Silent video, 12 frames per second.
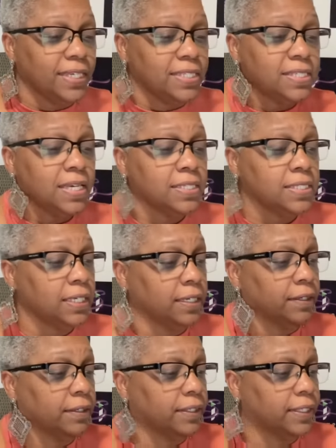It says
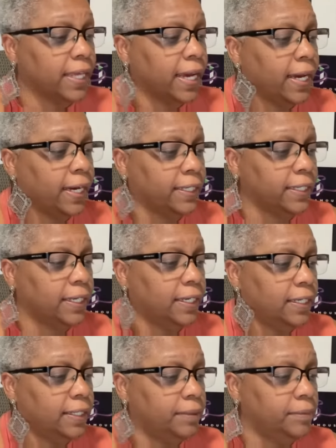here that,
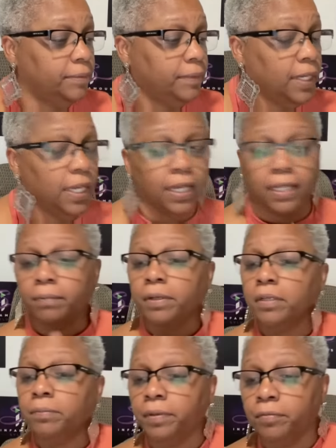and I'm
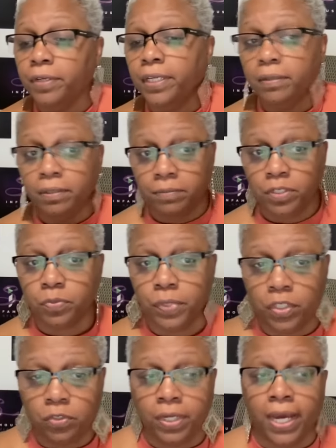going to be reading in
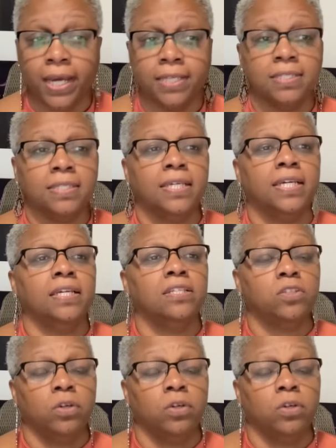between you guys things.